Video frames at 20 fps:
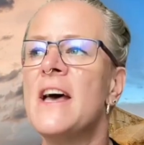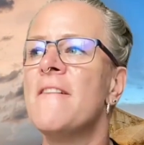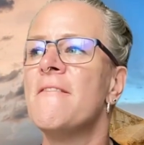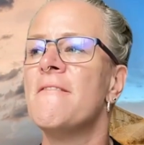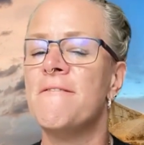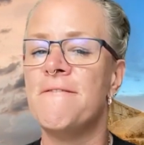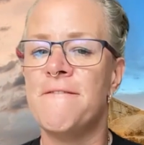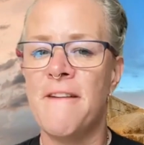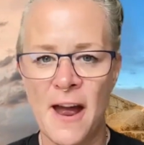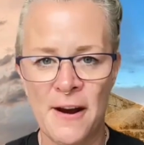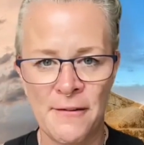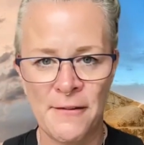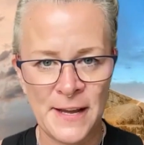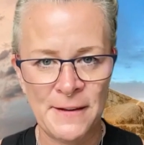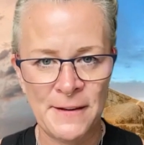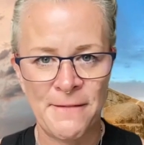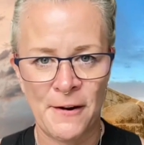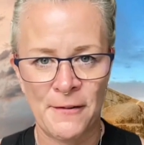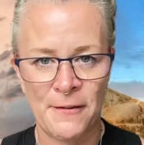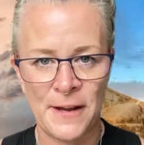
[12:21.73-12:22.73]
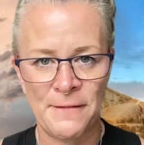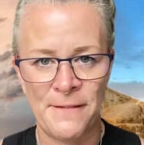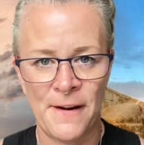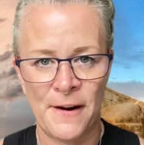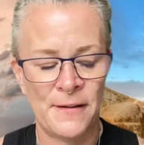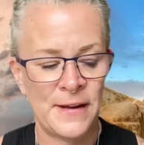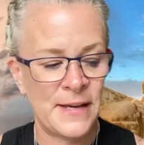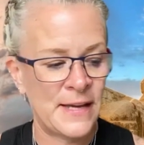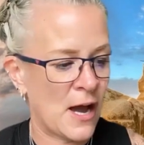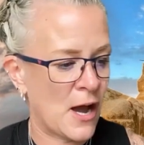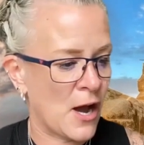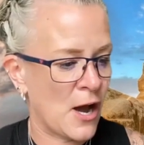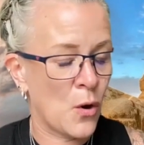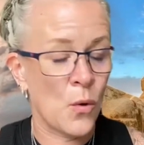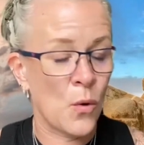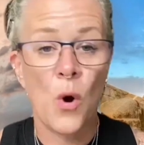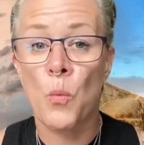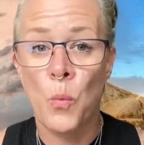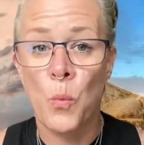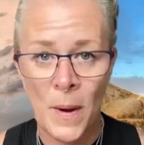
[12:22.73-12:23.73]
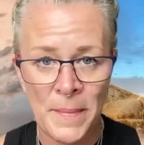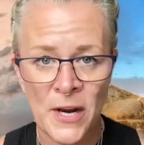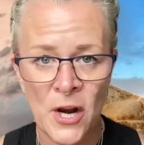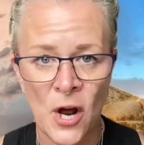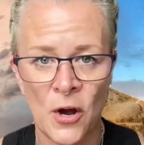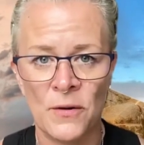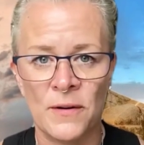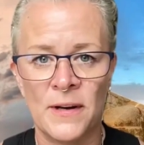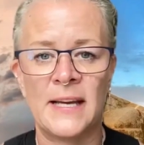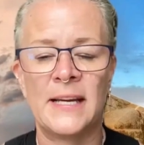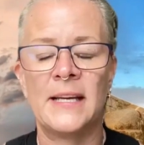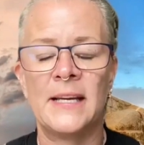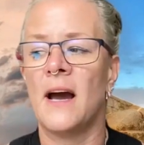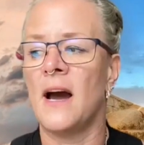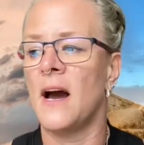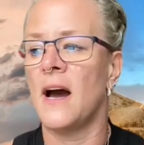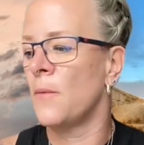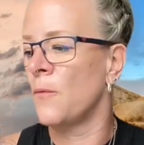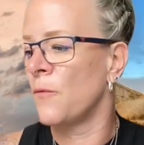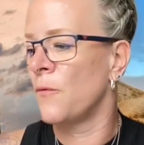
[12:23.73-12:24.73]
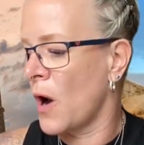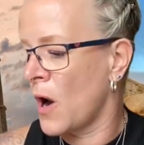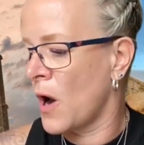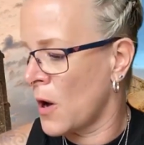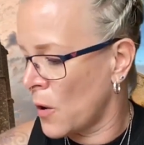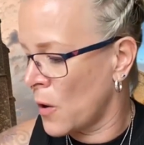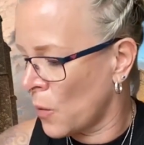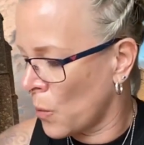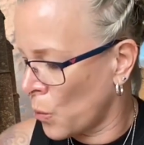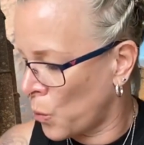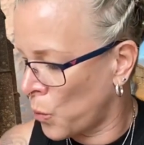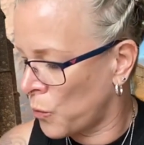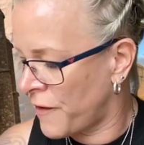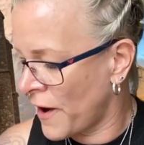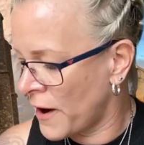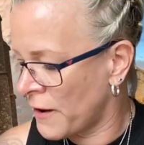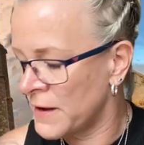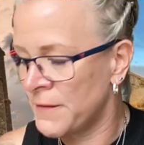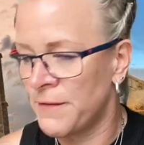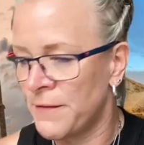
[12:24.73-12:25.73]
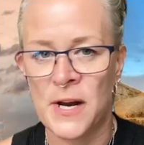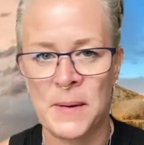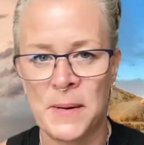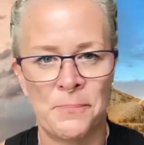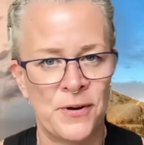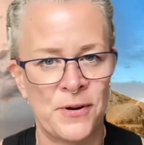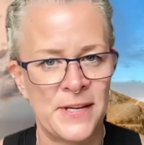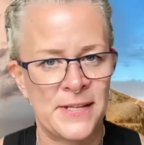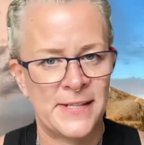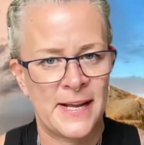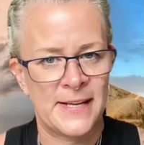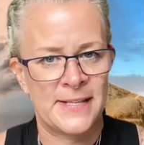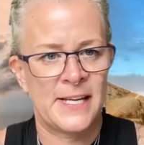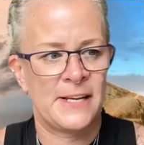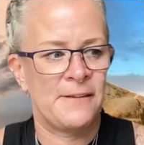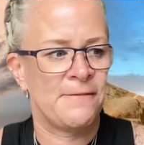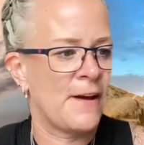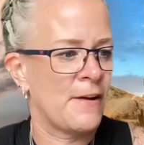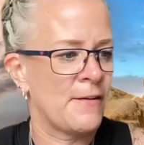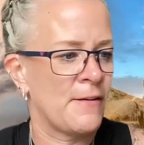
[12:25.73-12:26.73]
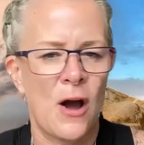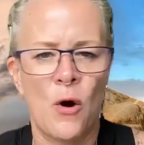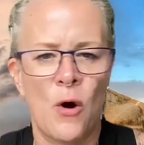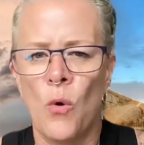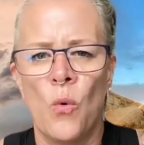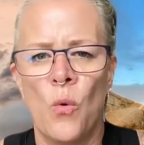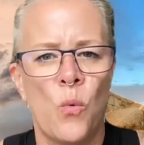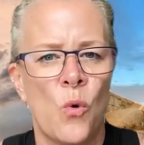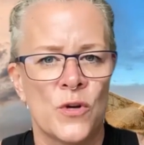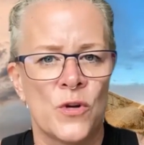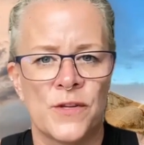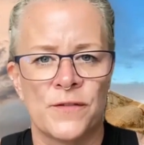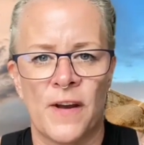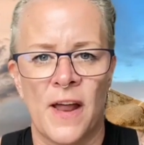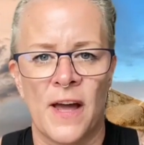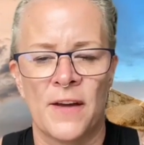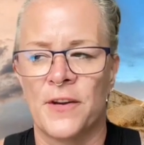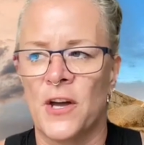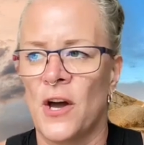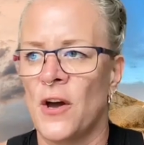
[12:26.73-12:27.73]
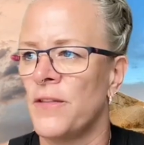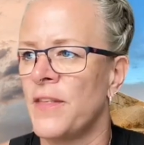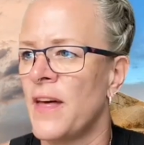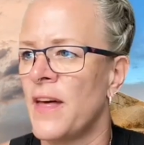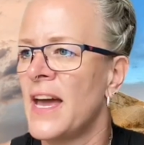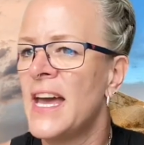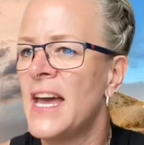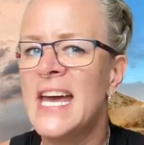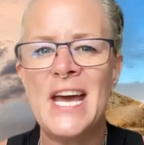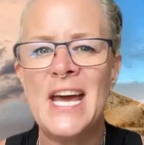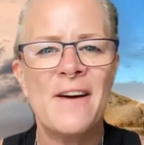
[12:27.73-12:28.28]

Very, very, very women only. Very, very priestessy. Very all walks of life go there.